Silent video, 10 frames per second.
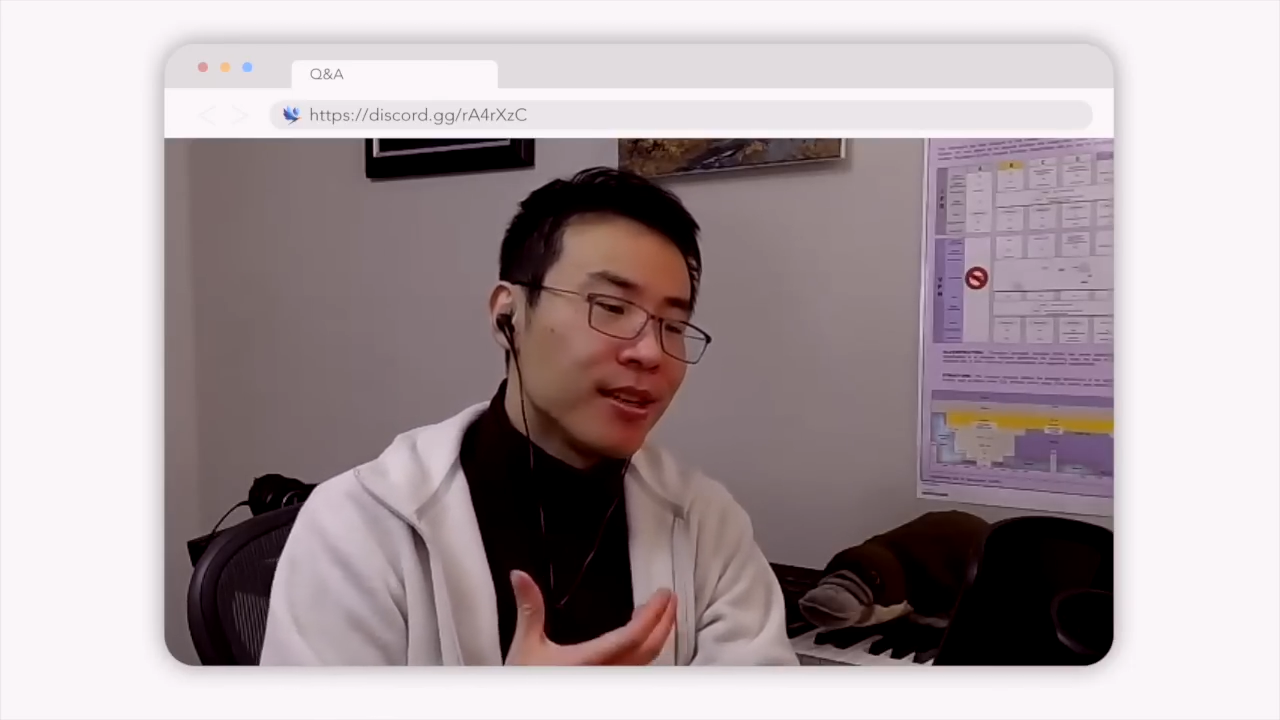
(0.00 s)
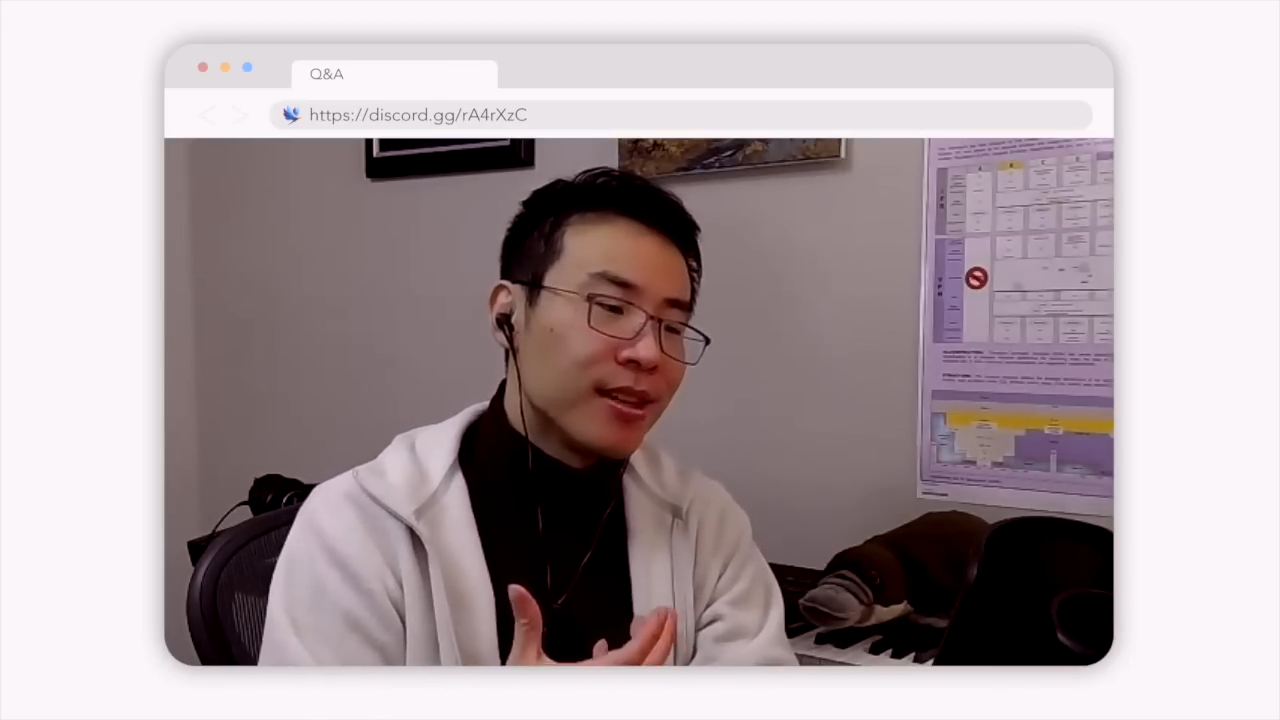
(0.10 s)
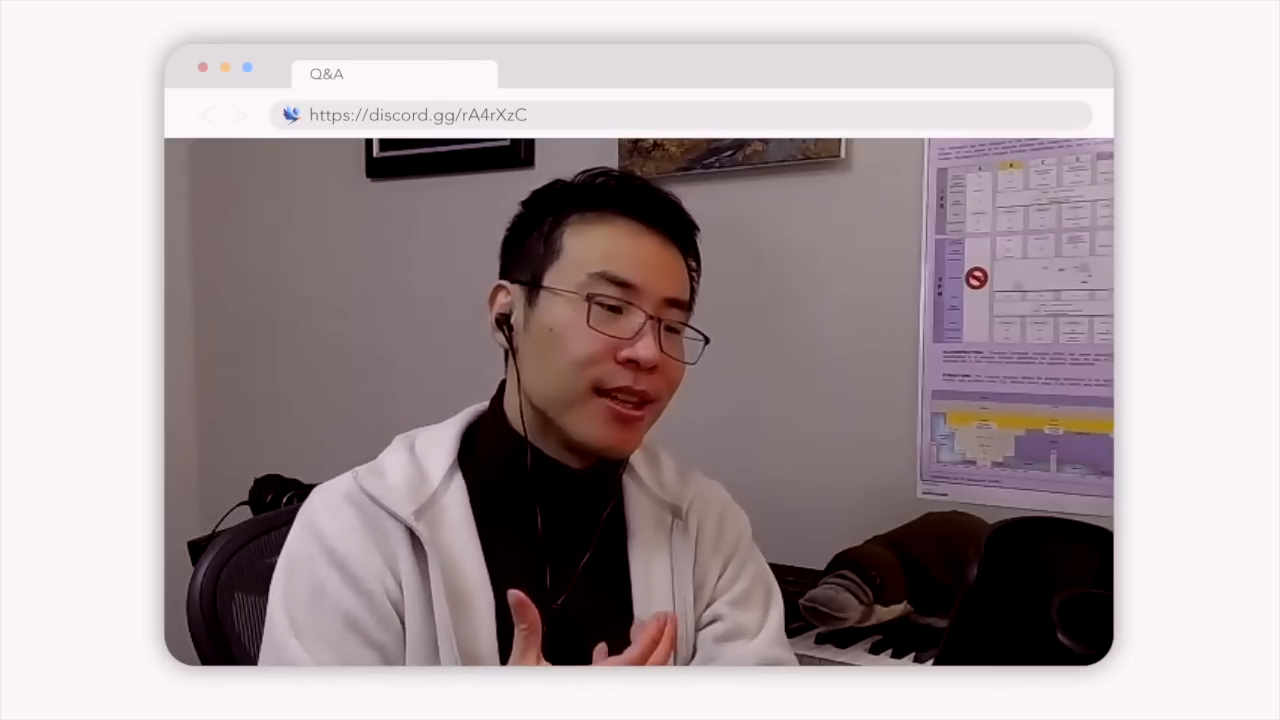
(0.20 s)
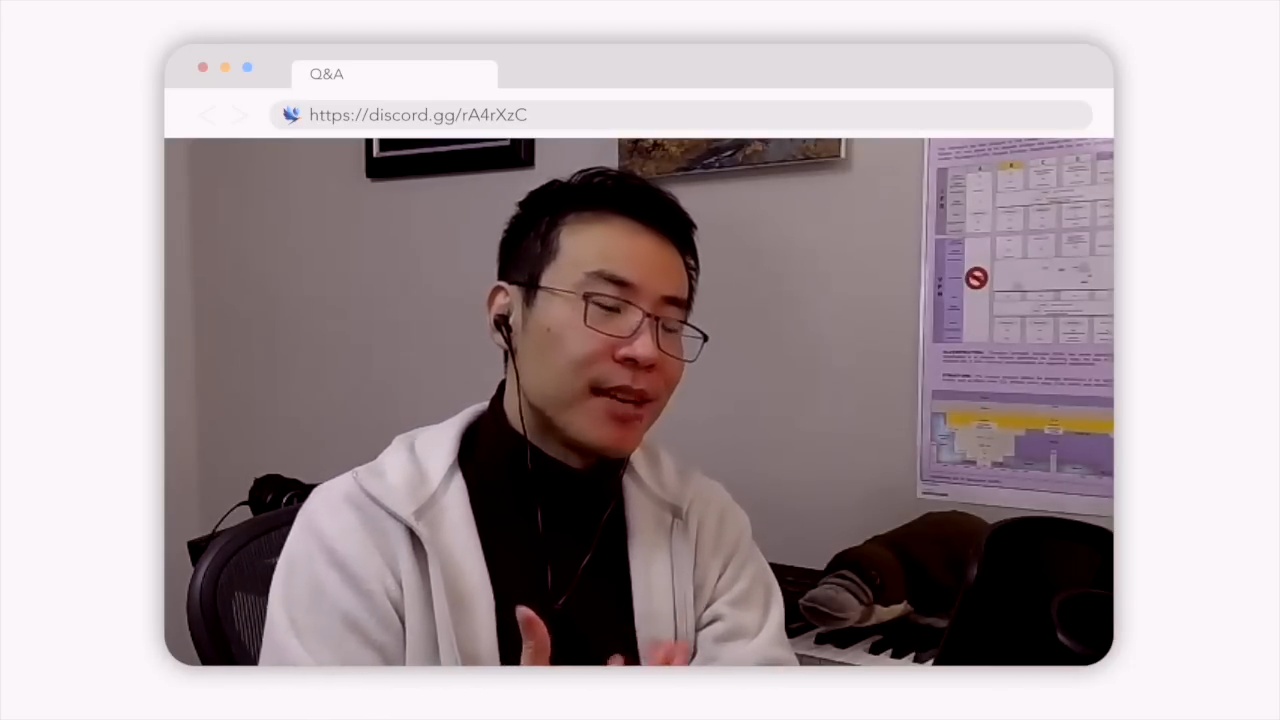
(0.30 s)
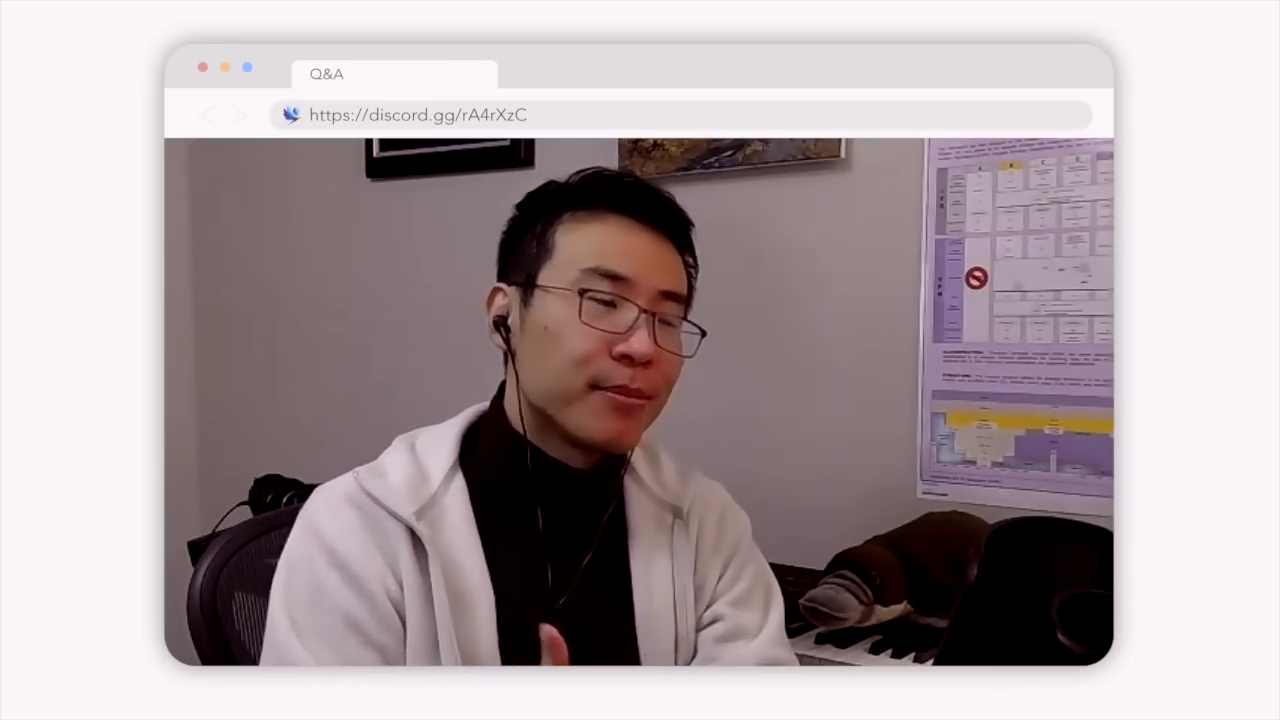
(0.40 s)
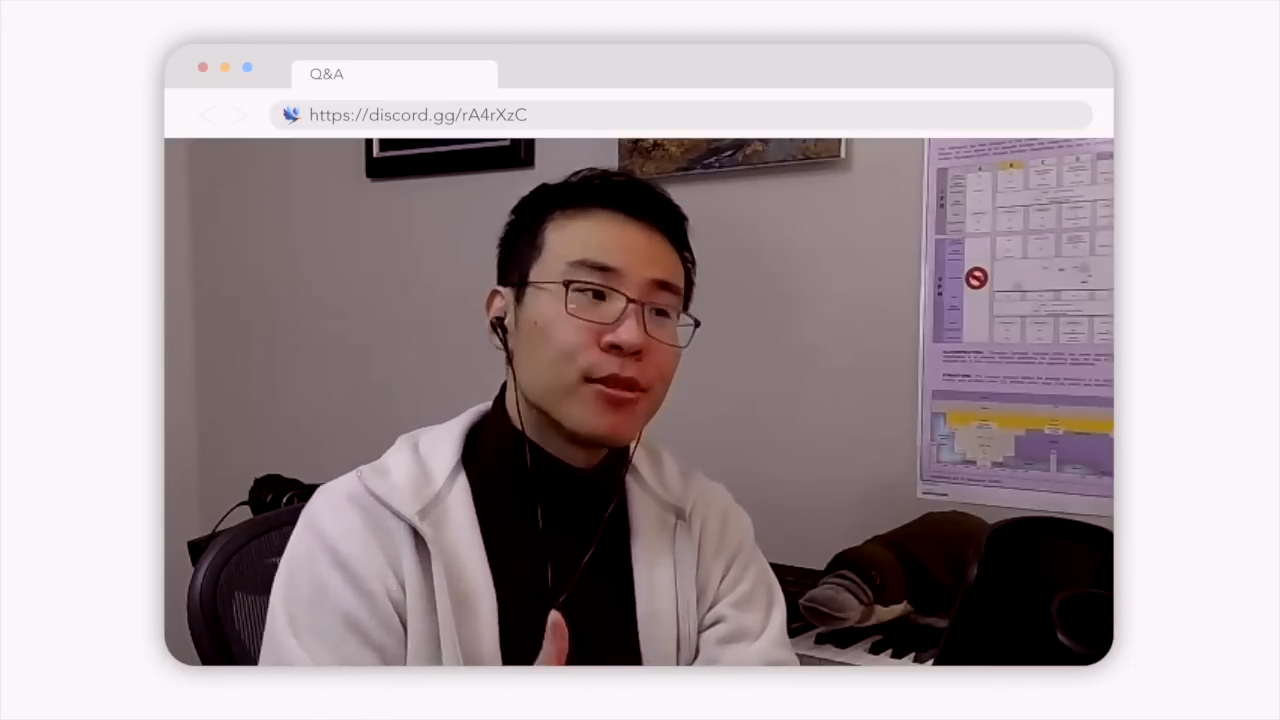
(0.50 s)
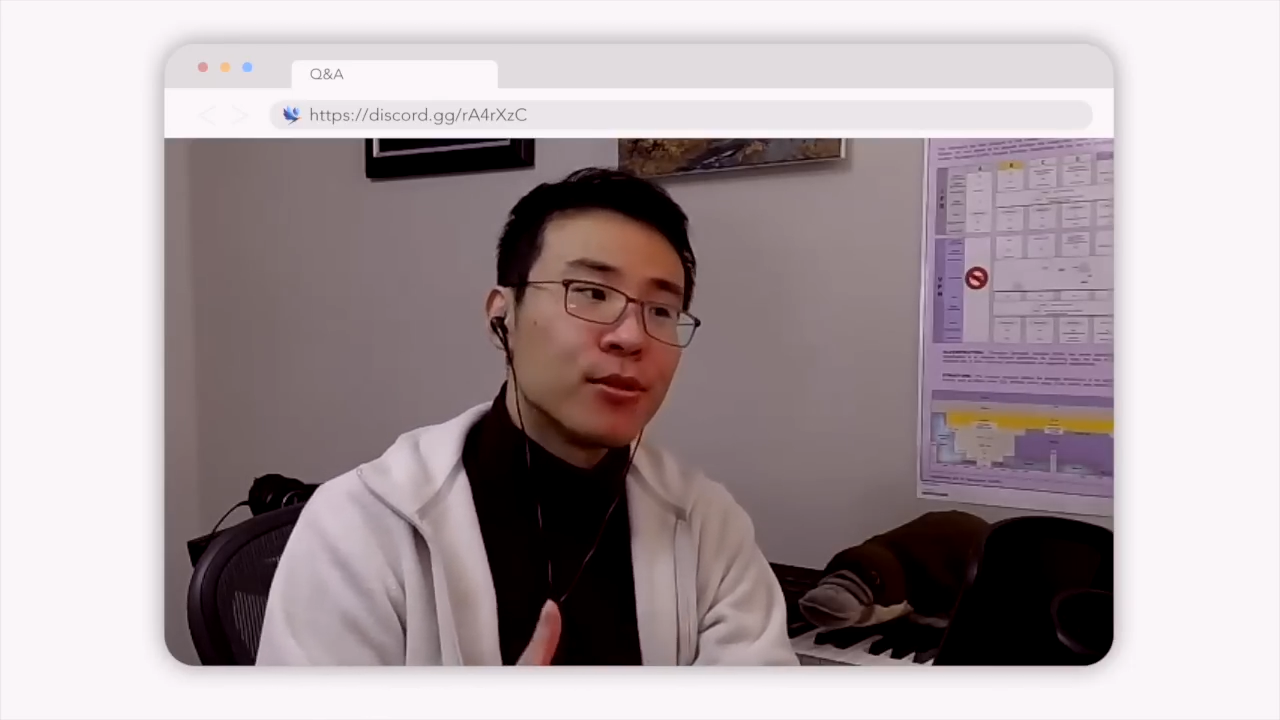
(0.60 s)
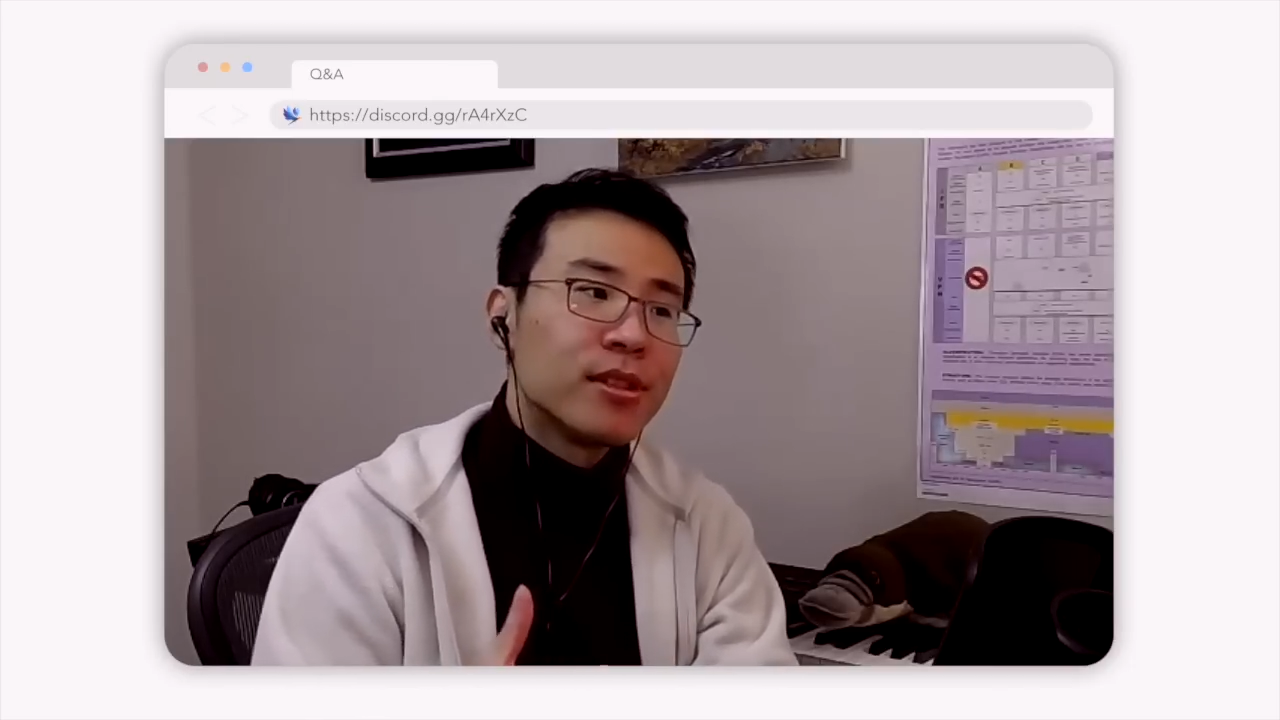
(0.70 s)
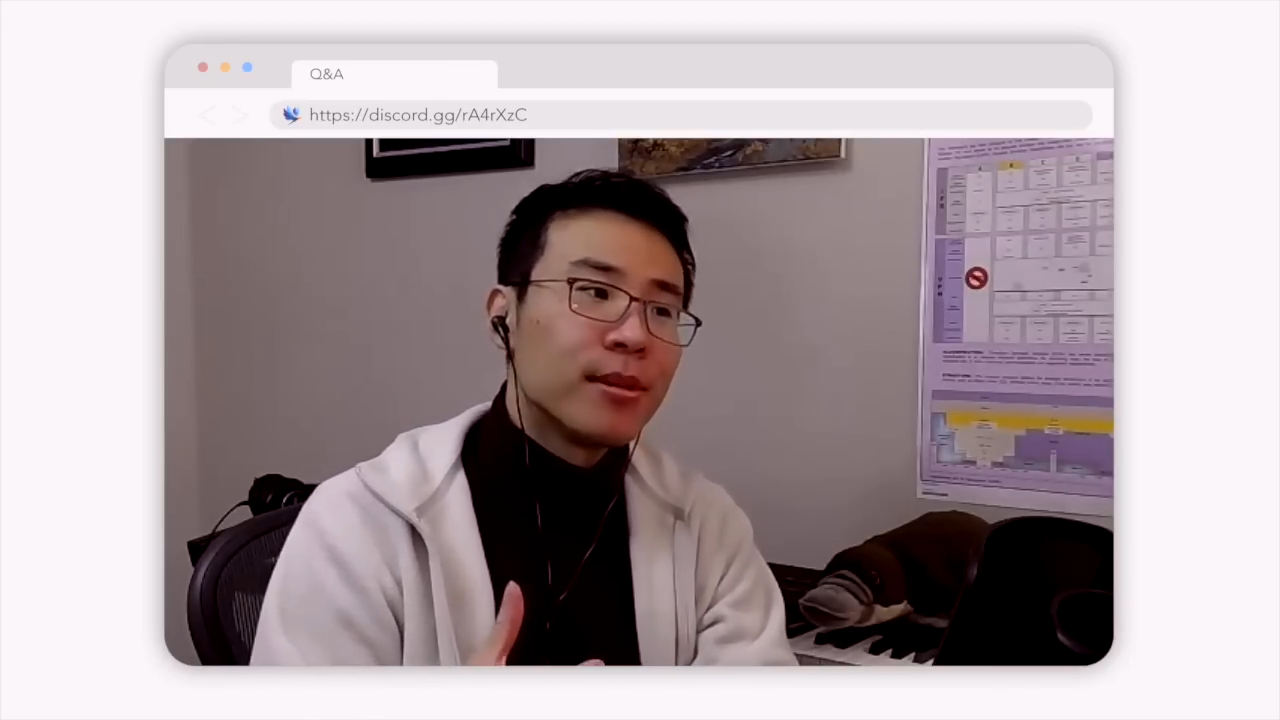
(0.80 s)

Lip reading: the episodes